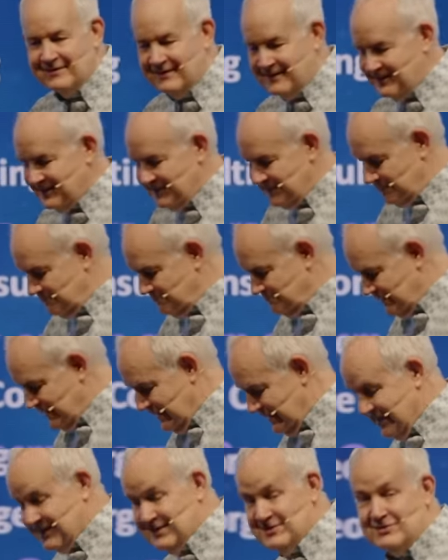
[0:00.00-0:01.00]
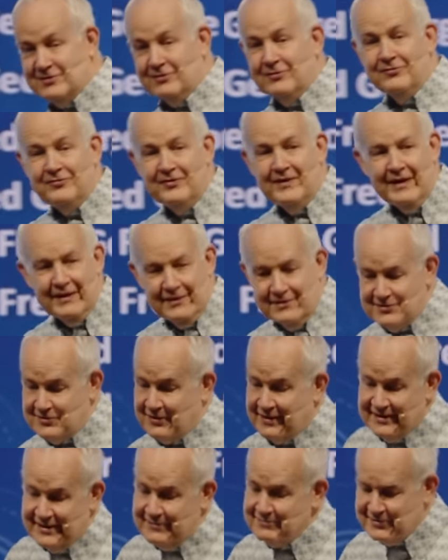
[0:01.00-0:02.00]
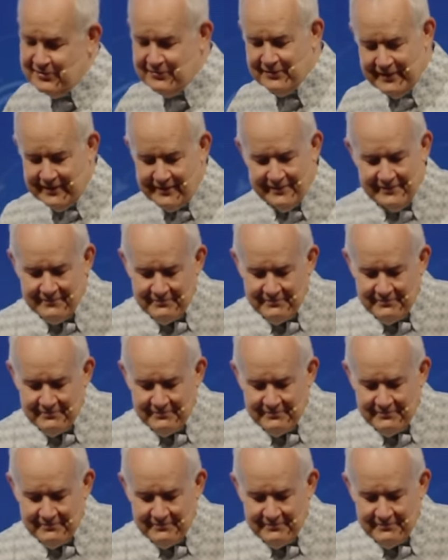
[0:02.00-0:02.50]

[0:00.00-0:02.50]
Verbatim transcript: Um, and it's still fun, so I keep doing it.